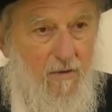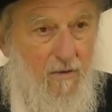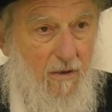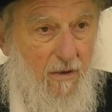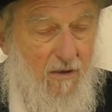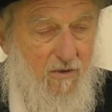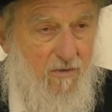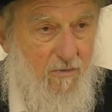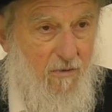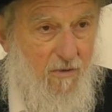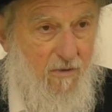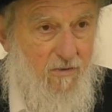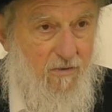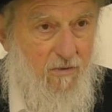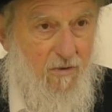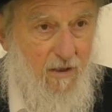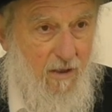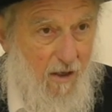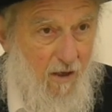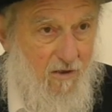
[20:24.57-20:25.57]
answer is
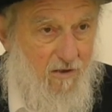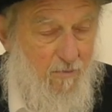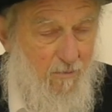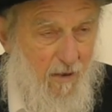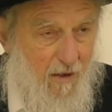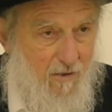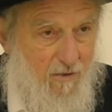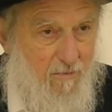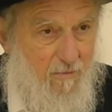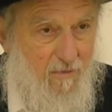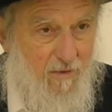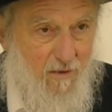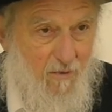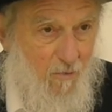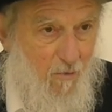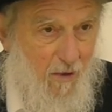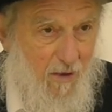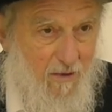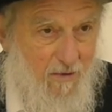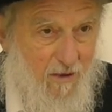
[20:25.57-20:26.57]
he cares about him in a
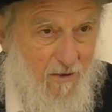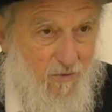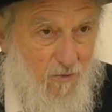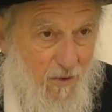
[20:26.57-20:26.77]
way that